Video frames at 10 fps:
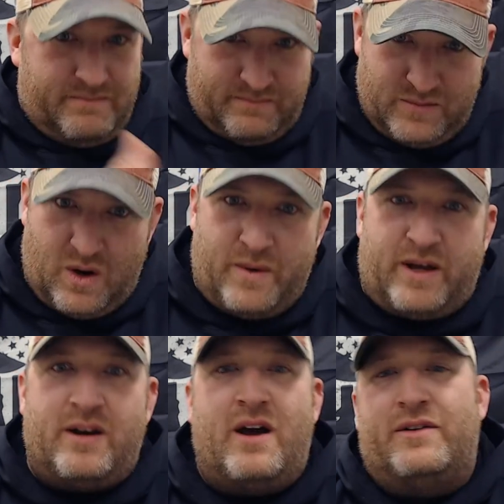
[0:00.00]
going
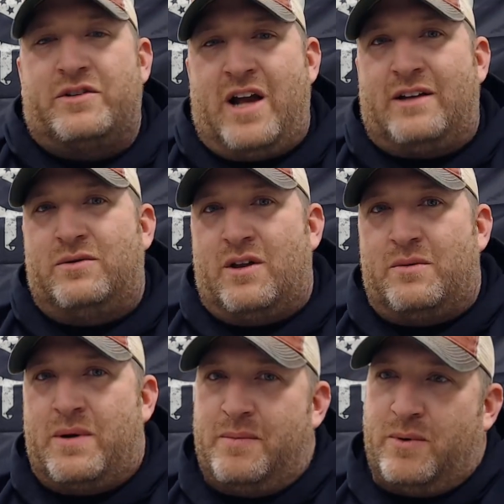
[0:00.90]
into other chats with other
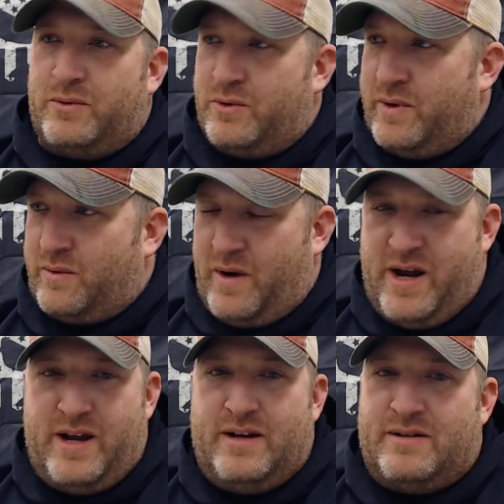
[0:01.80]
people, doing
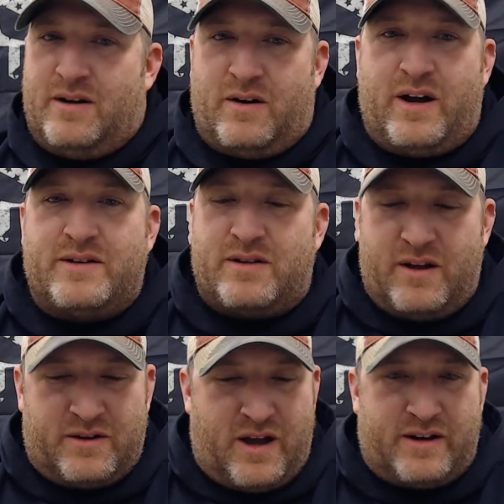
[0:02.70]
raids and all kinds of
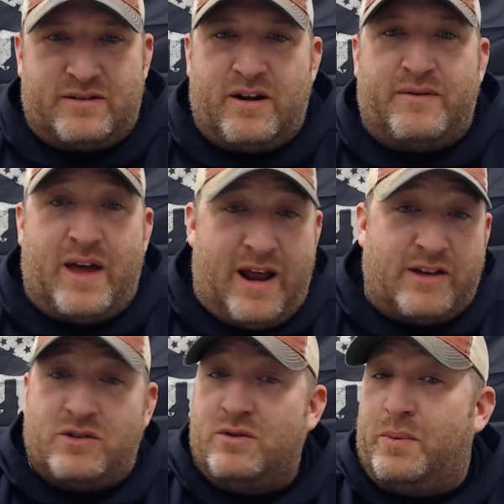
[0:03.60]
other yada stuff that
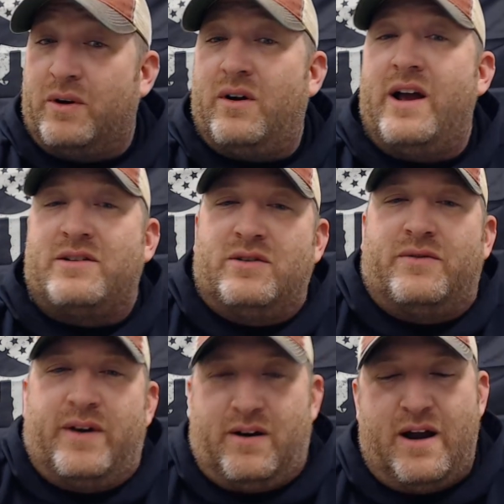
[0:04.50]
as you progress, you'll
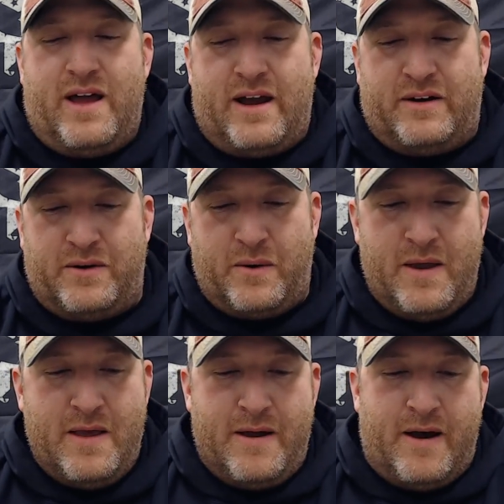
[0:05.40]
figure out how to do.
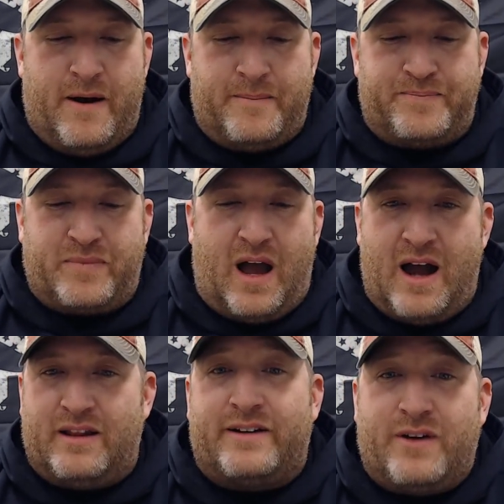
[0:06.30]
I
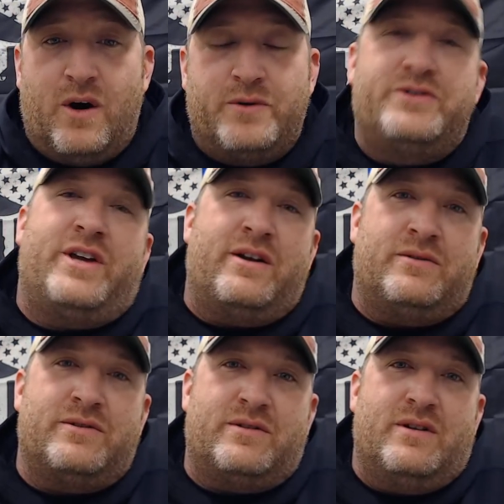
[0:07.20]
like to host
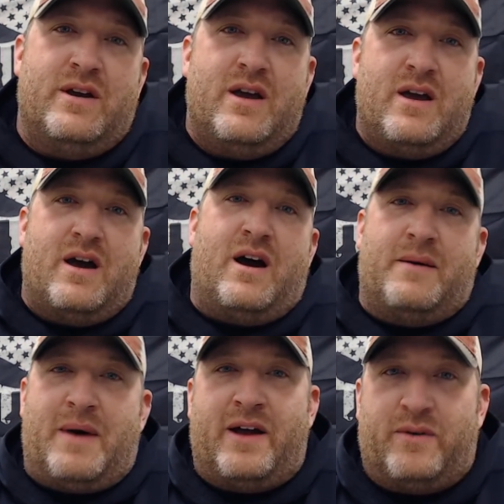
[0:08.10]
channels.
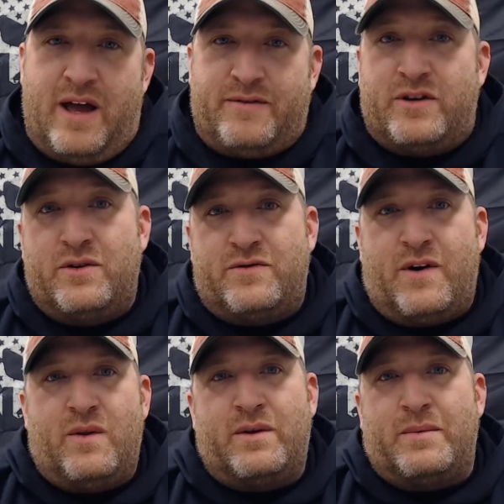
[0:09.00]
I don't have a huge
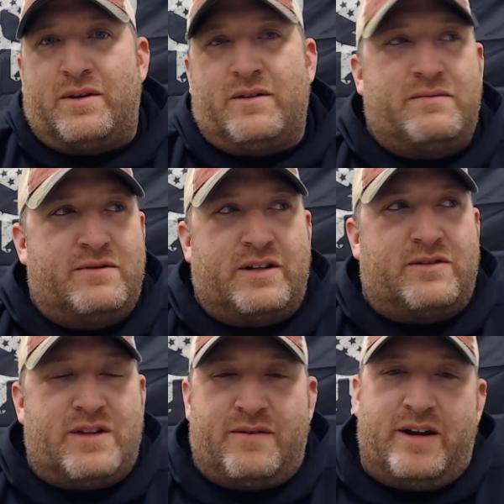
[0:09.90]
following, but the 6 or
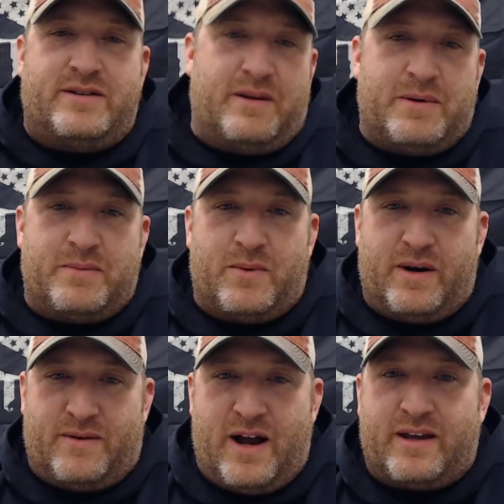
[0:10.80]
7, 8, 10 people,
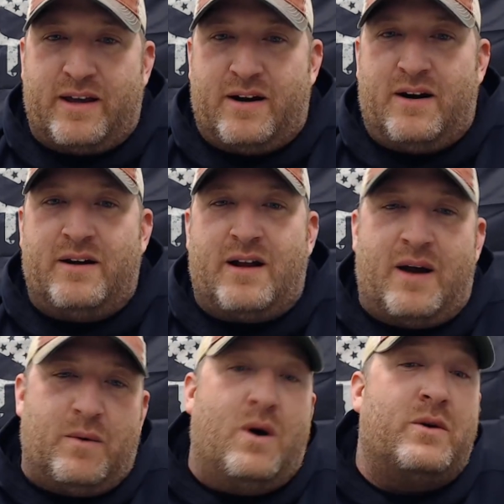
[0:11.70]
whatever I can get on, I
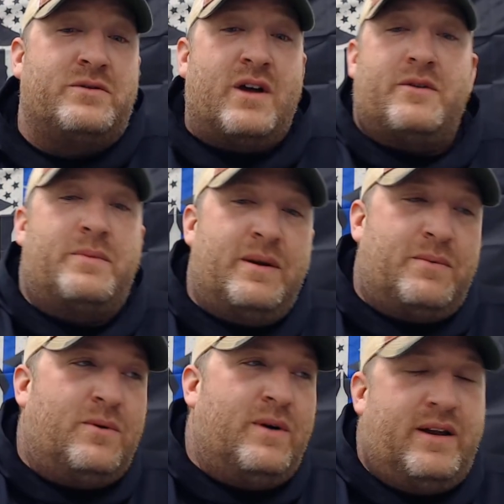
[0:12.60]
will host other
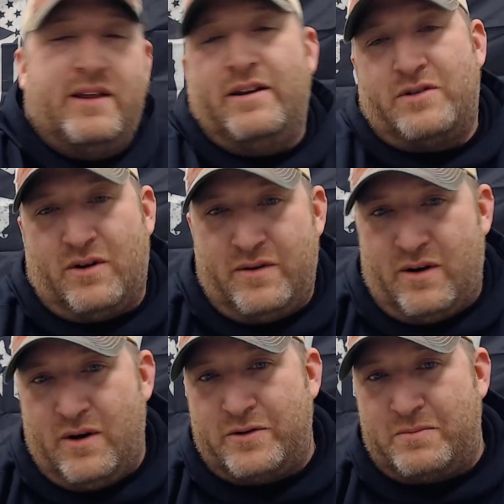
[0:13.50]
people, and then in turn they'll
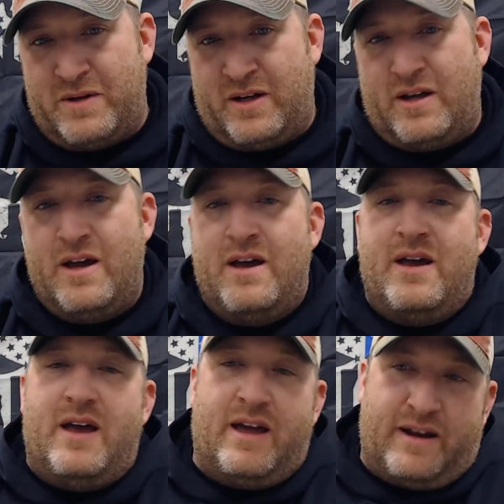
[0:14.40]
host me,
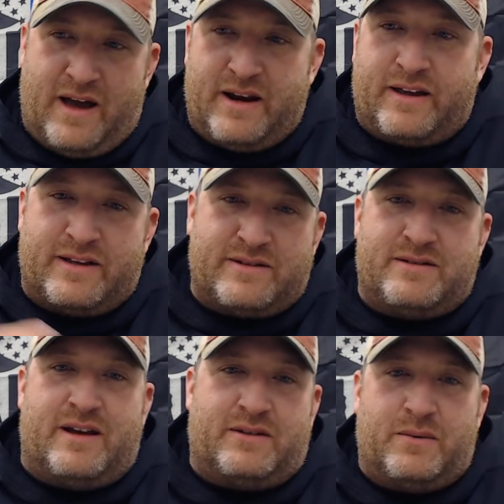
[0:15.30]
and it kind of gets us
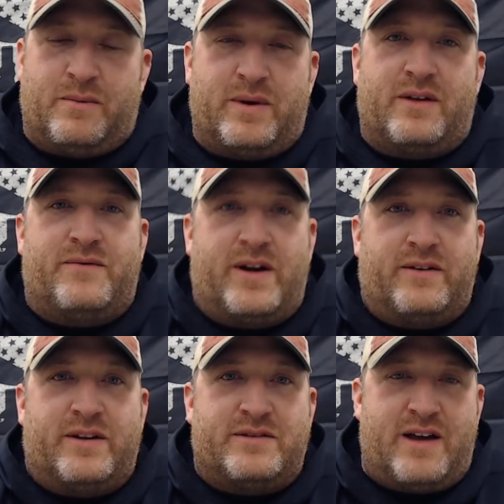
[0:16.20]
out there where we can figure
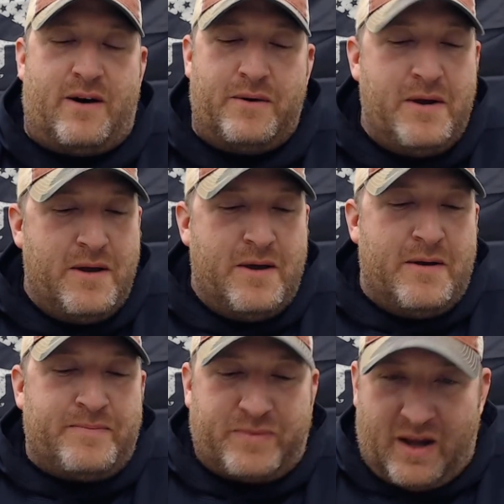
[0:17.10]
things out.
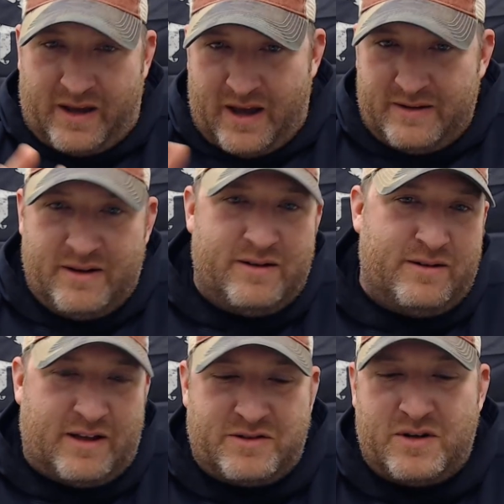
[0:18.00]
Again,
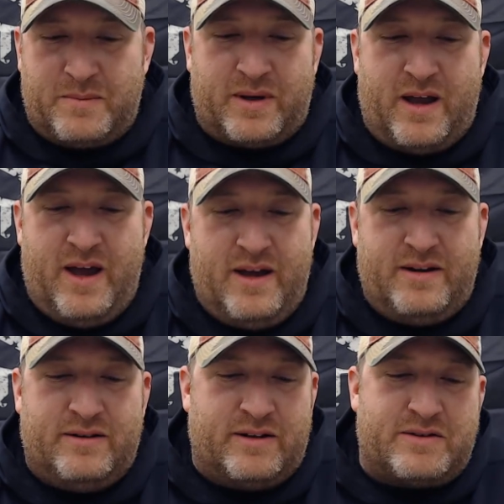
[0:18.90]
that's jumping
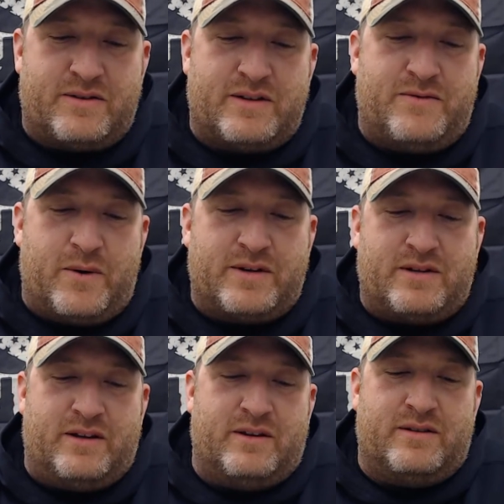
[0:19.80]
ahead. Let's focus
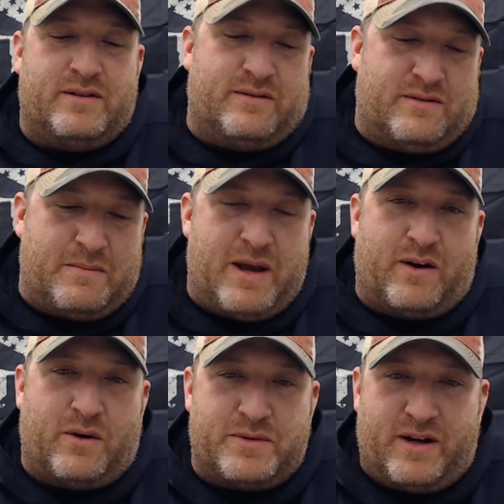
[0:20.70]
on the main
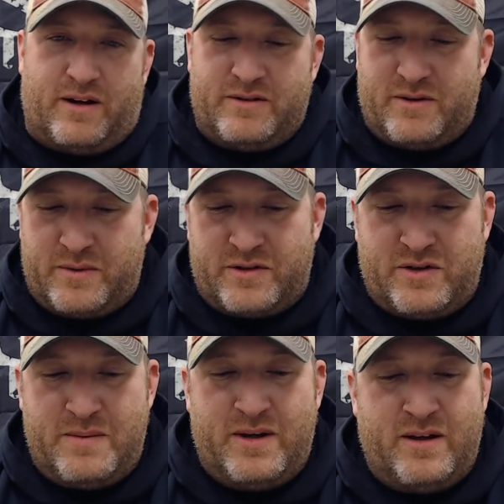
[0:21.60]
groups here. So when you're
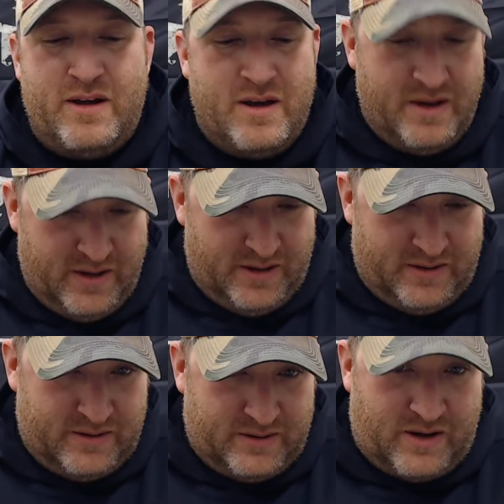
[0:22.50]
streaming
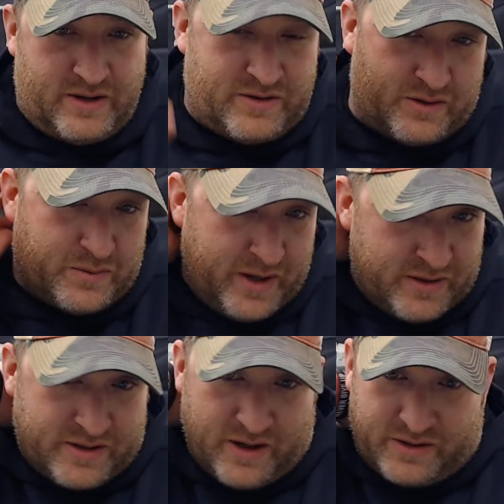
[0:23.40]
consoles, we are
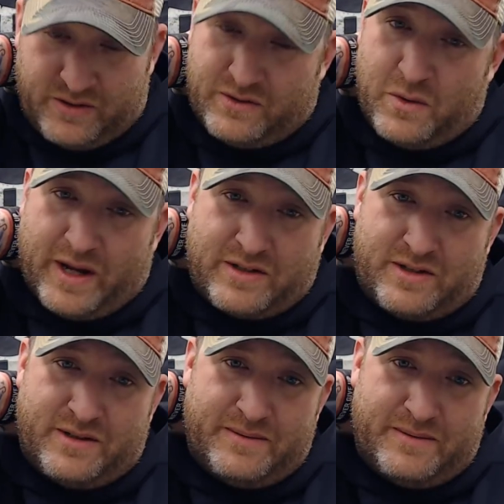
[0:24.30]
stuck to Twitch